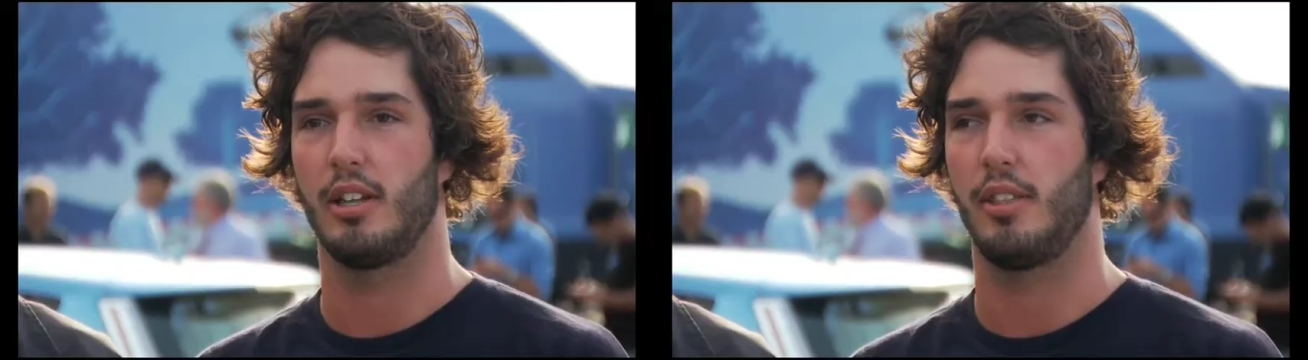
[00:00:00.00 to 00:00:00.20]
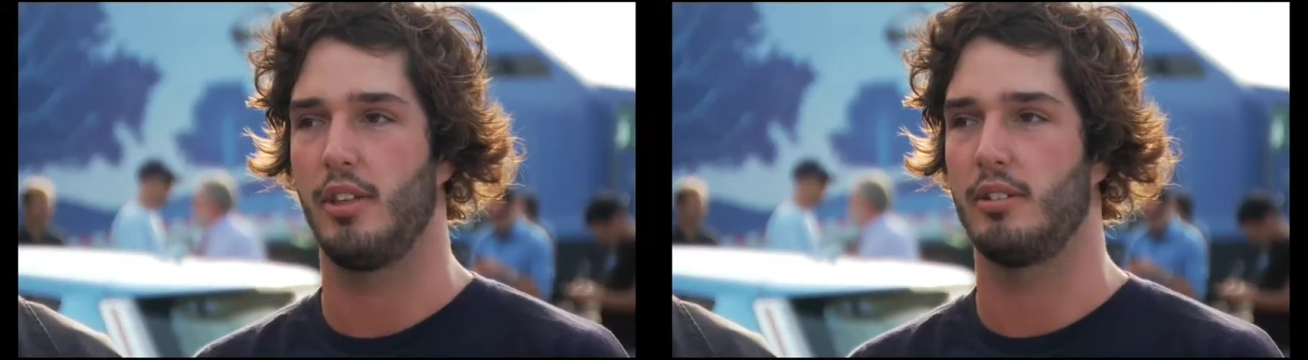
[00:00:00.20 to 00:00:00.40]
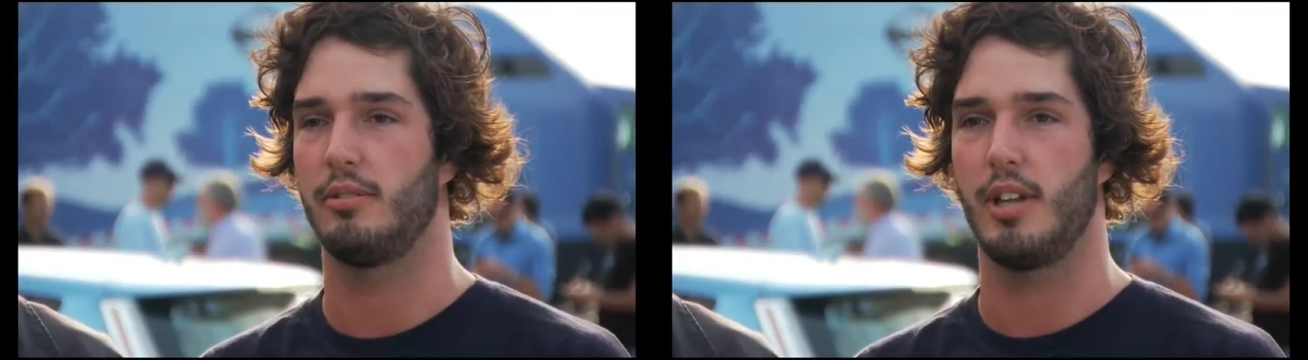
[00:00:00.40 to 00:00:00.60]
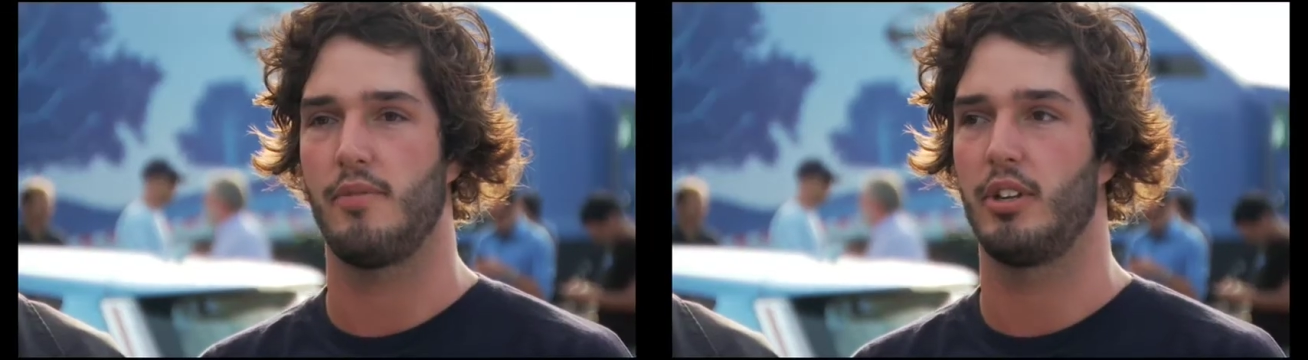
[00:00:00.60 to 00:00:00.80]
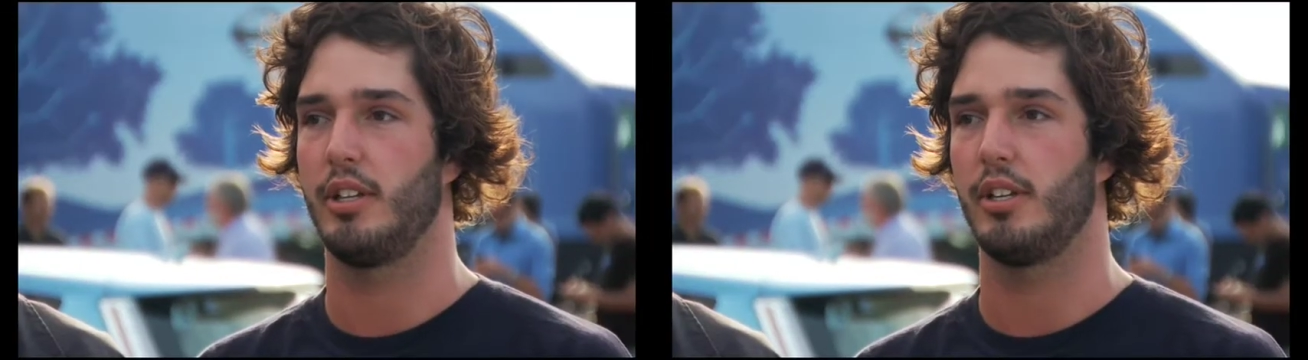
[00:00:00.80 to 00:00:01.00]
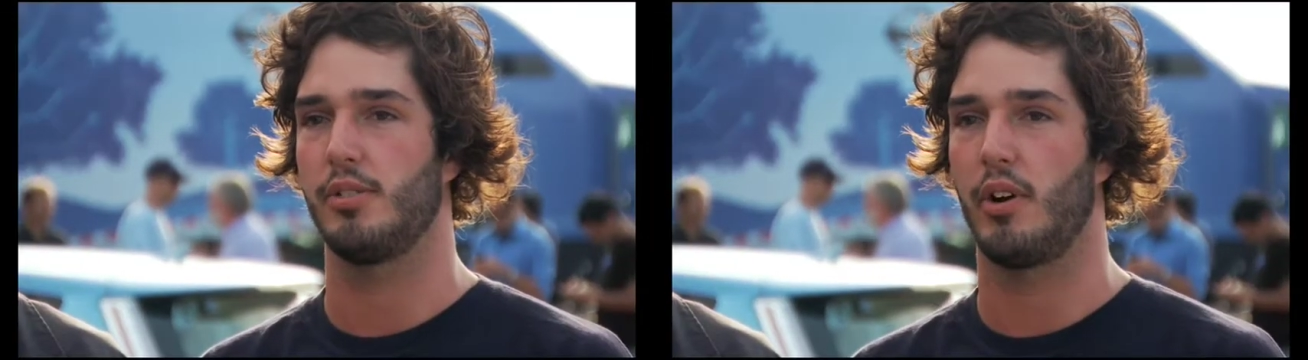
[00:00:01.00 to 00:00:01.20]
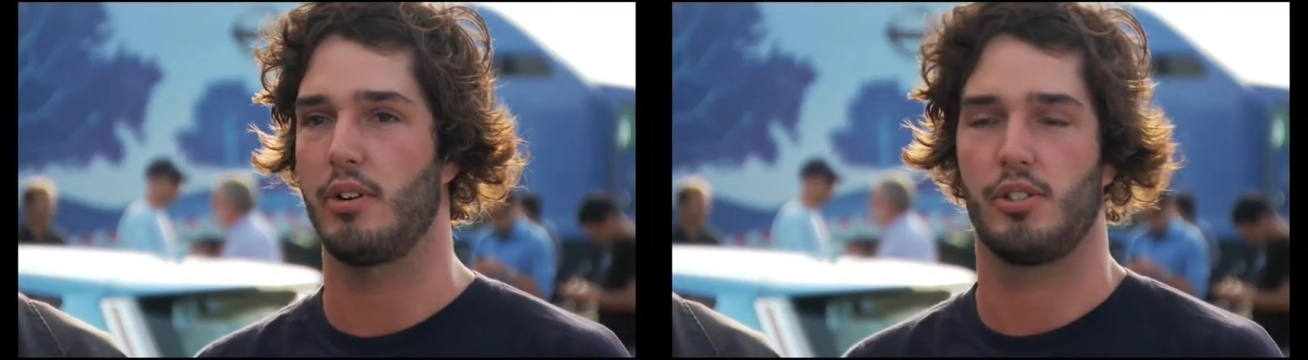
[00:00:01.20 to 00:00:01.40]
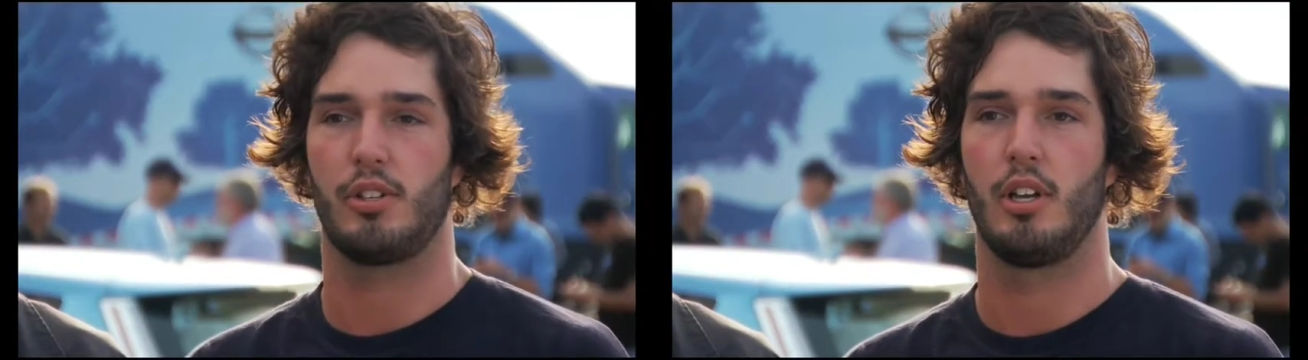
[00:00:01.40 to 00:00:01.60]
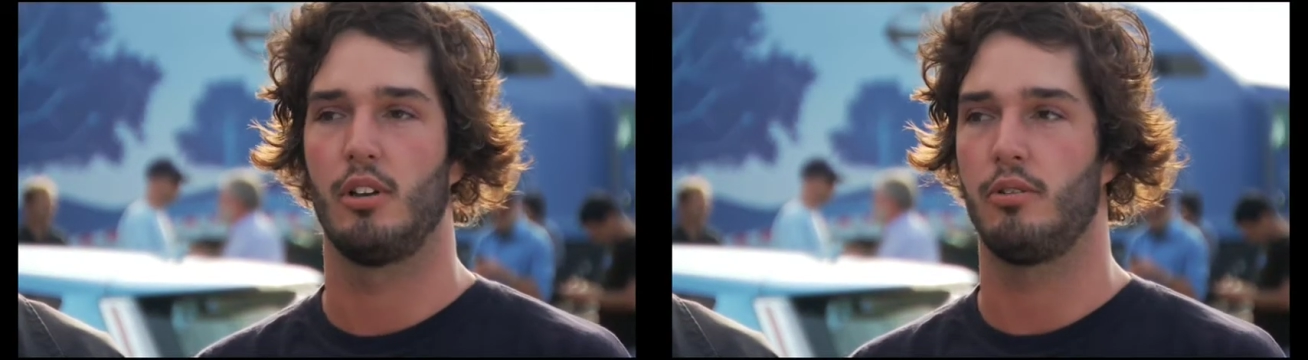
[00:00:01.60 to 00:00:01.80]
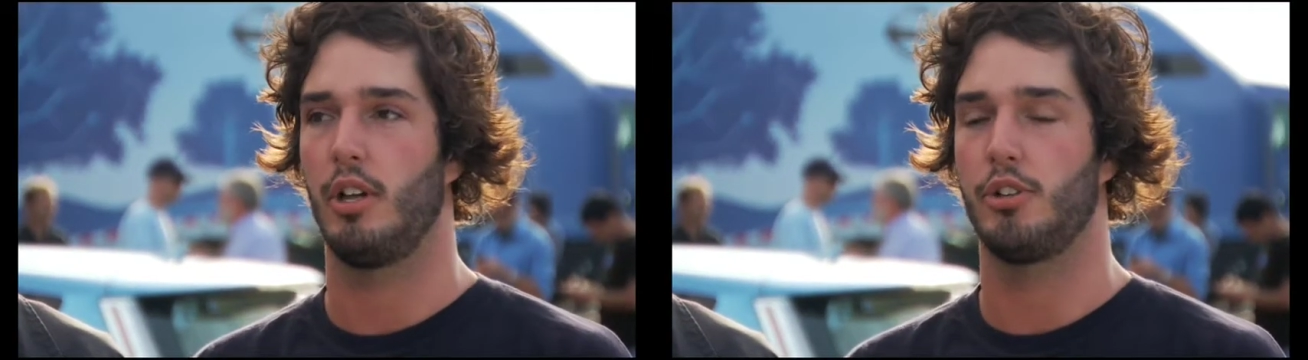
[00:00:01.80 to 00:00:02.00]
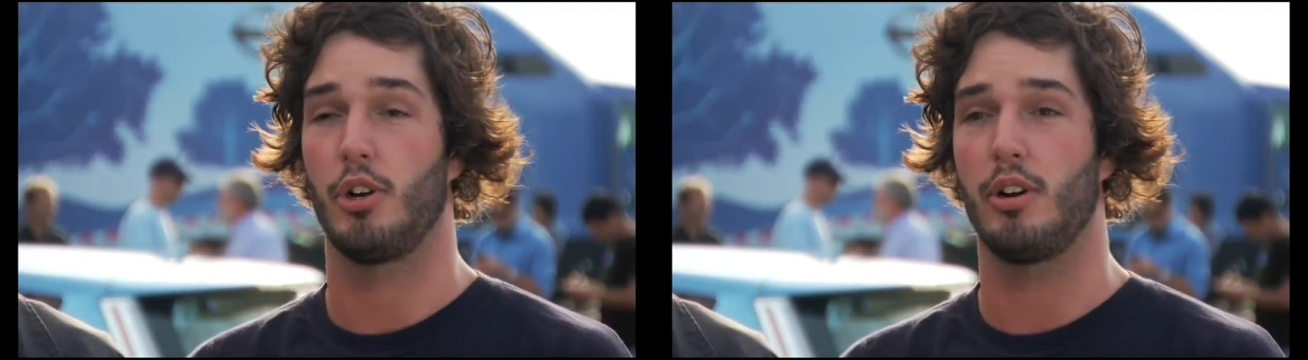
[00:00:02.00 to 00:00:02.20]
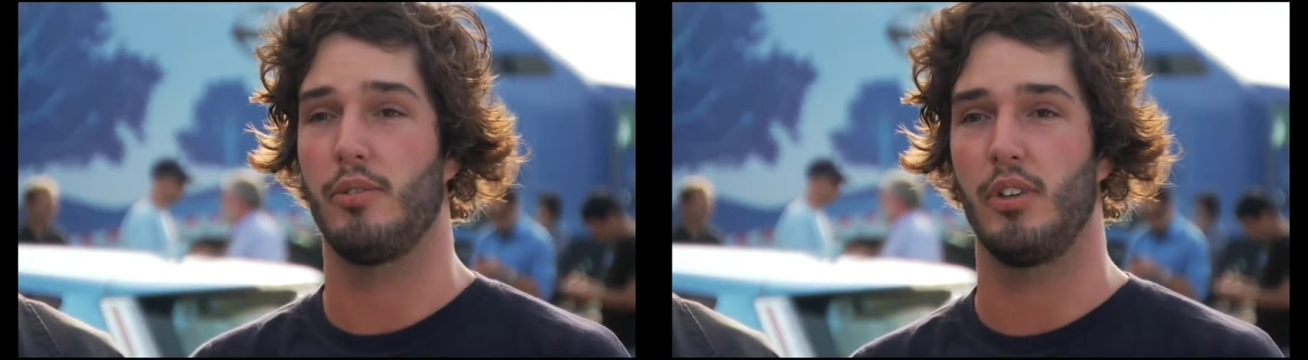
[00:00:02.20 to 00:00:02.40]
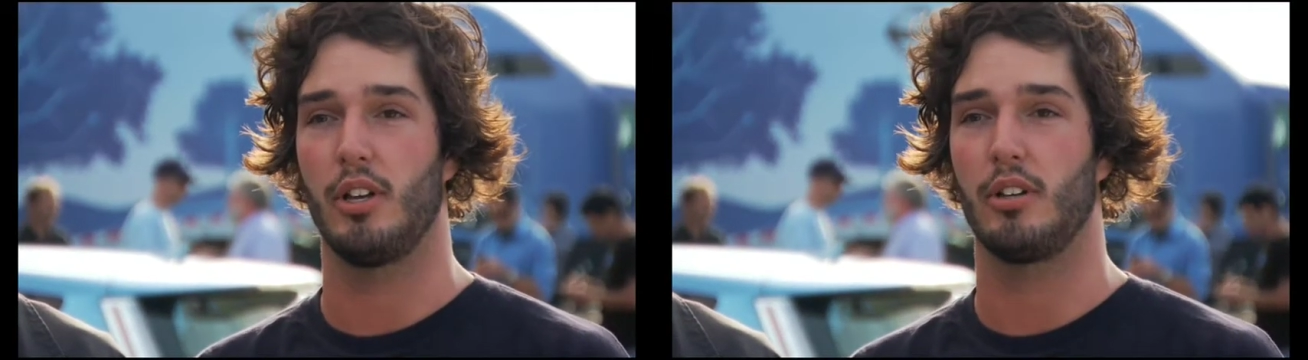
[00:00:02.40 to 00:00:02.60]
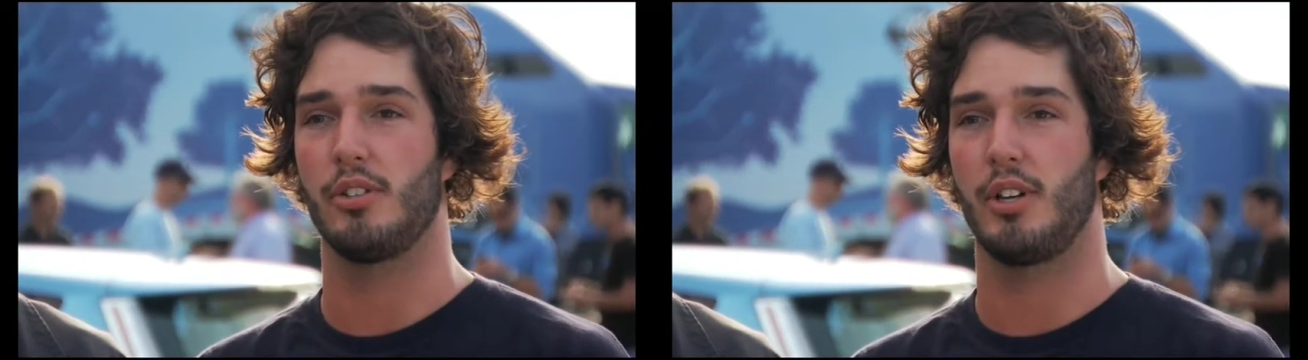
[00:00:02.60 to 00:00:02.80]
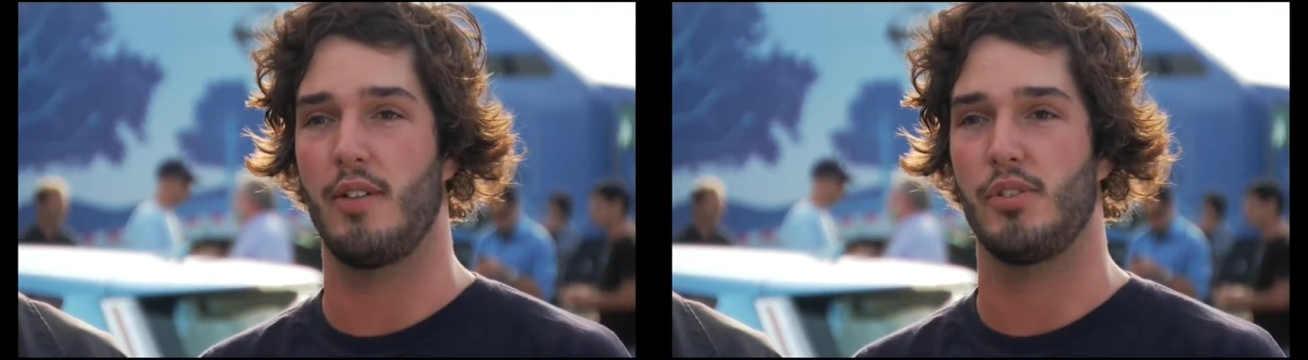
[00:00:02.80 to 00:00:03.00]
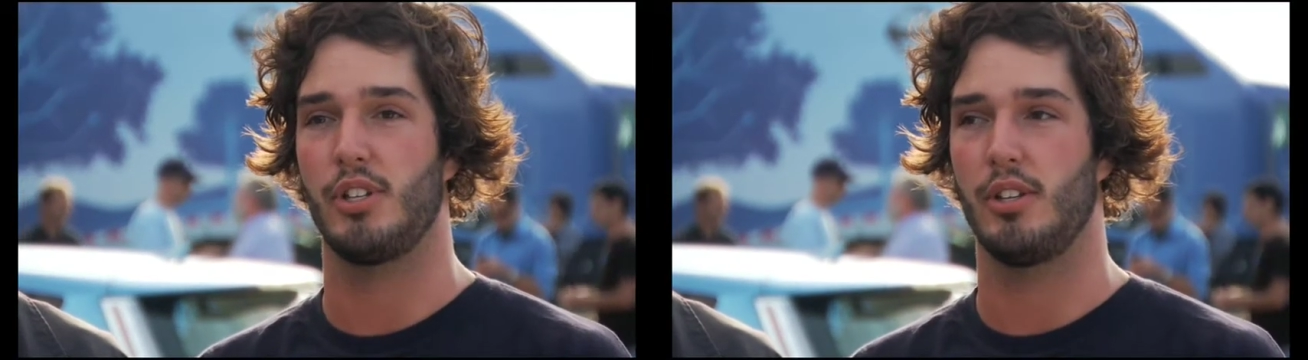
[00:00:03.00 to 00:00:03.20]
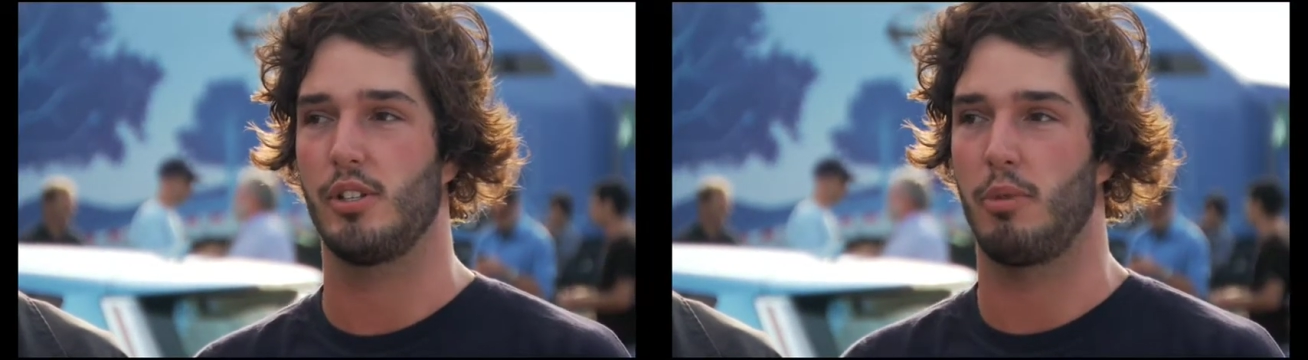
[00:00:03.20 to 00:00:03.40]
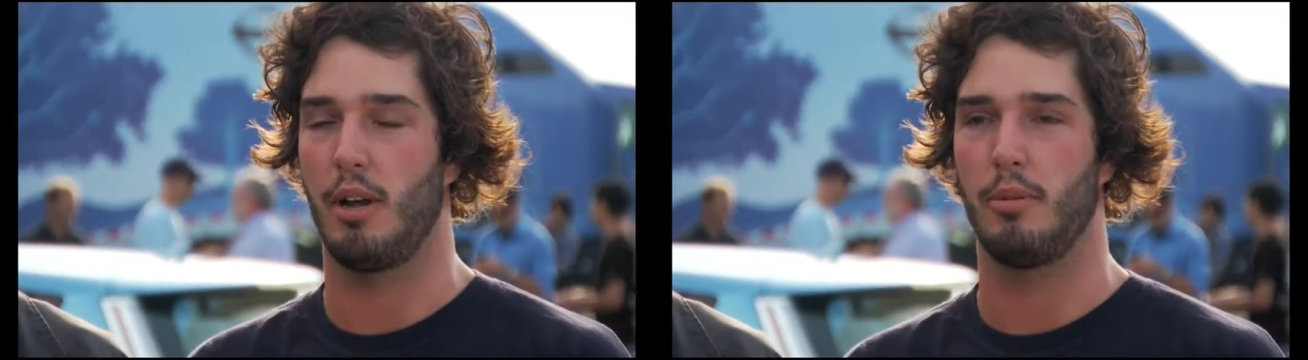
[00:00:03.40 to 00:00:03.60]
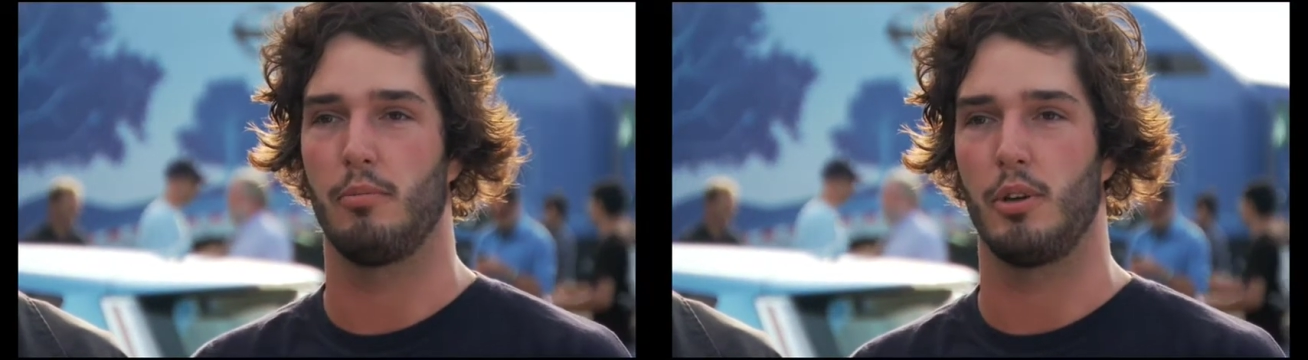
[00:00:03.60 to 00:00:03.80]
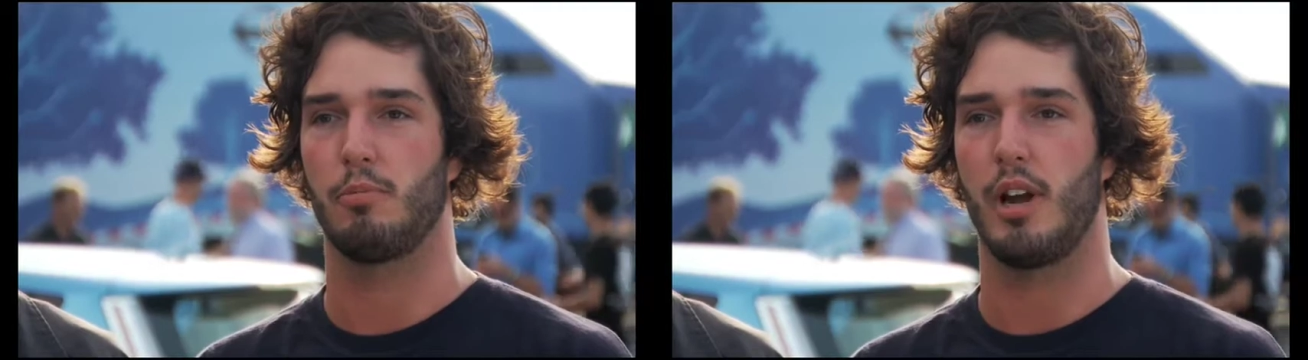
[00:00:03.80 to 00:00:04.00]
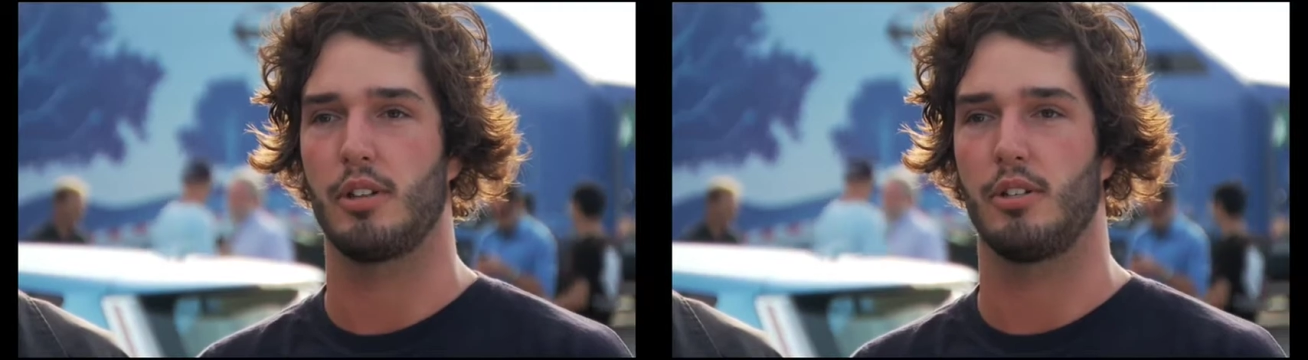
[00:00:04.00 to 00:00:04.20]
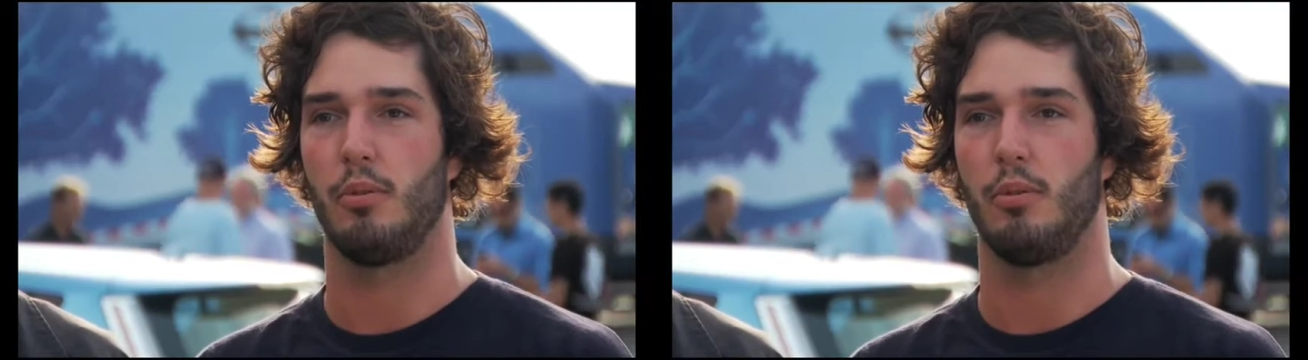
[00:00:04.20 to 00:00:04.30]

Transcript: I think definitely as far as the alternative vehicles that I've seen, this is probably the most practical